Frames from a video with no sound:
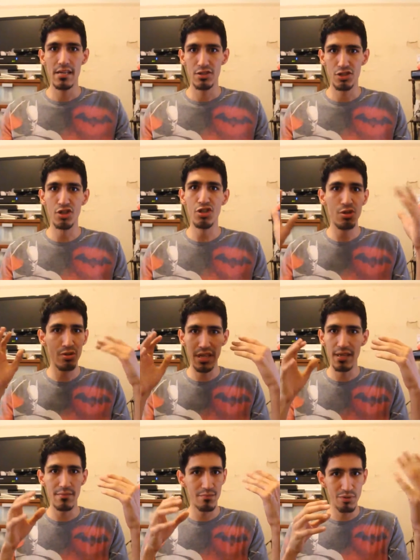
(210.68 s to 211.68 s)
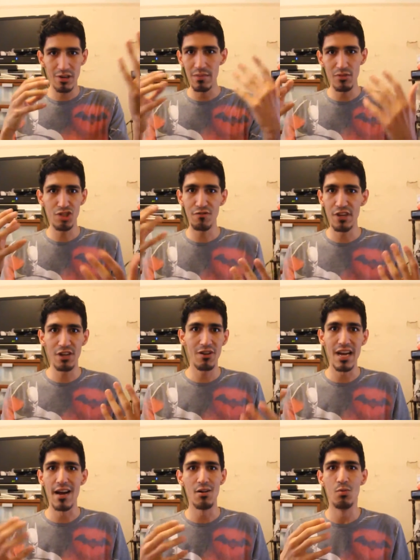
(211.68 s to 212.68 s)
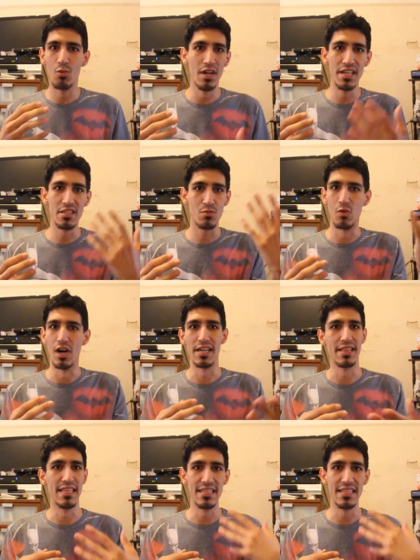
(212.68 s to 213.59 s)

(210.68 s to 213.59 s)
so you can pretty much figure out what is what.